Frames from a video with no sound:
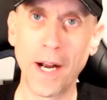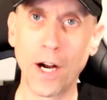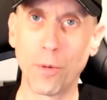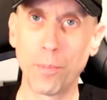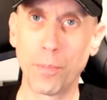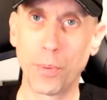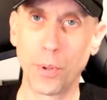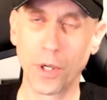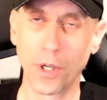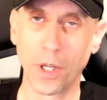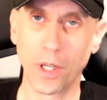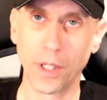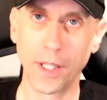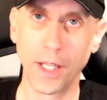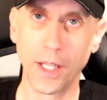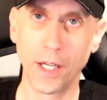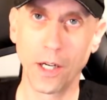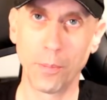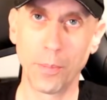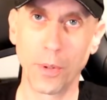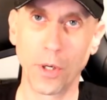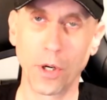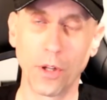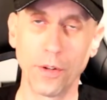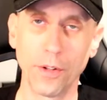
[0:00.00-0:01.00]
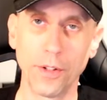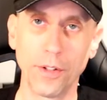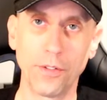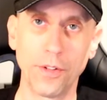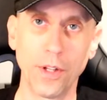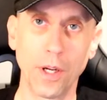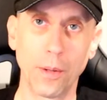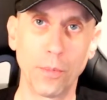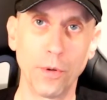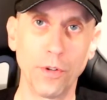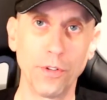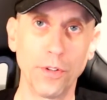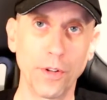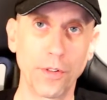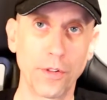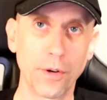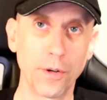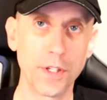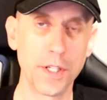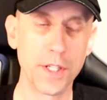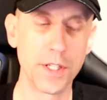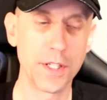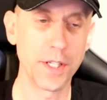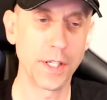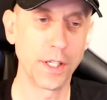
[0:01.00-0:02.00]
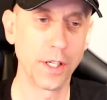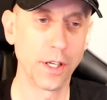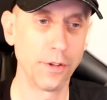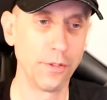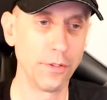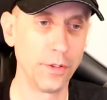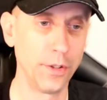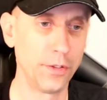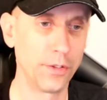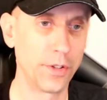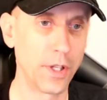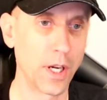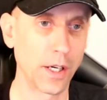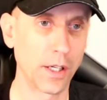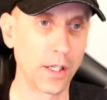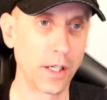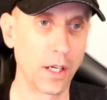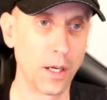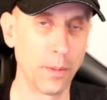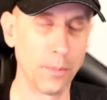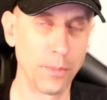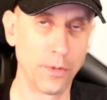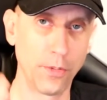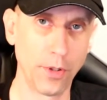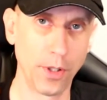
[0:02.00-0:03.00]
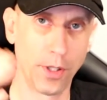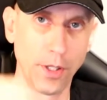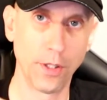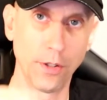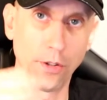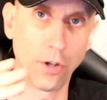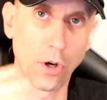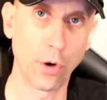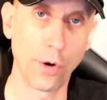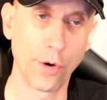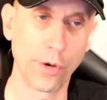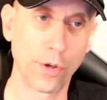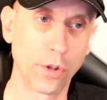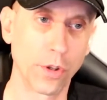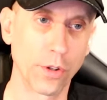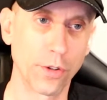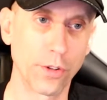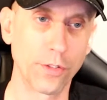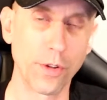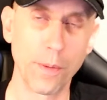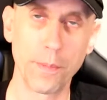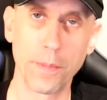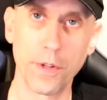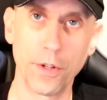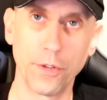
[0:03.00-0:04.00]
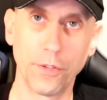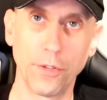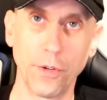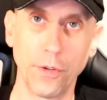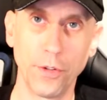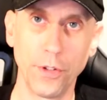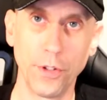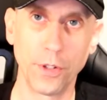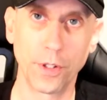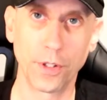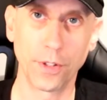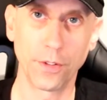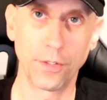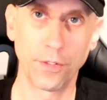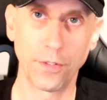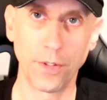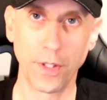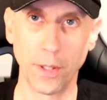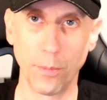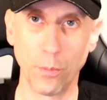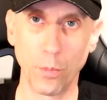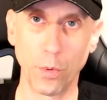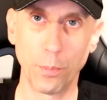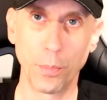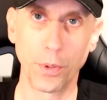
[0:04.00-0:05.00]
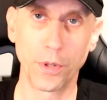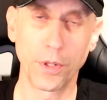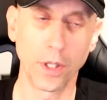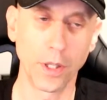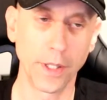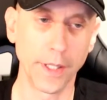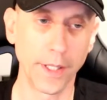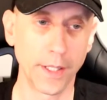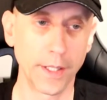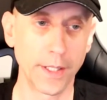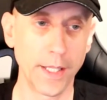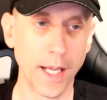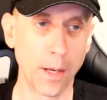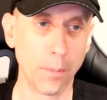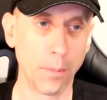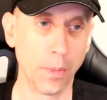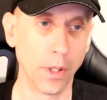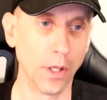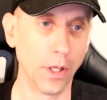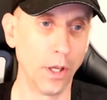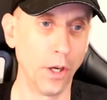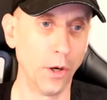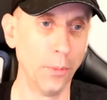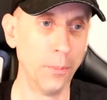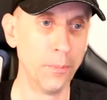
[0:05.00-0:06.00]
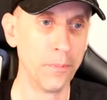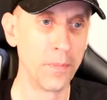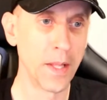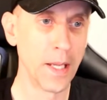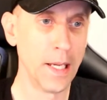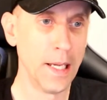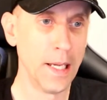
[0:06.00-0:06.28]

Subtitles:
I'll put all these numbers at 13cgunreviews.com in an article or something so that you can see them. We'll put the link down below.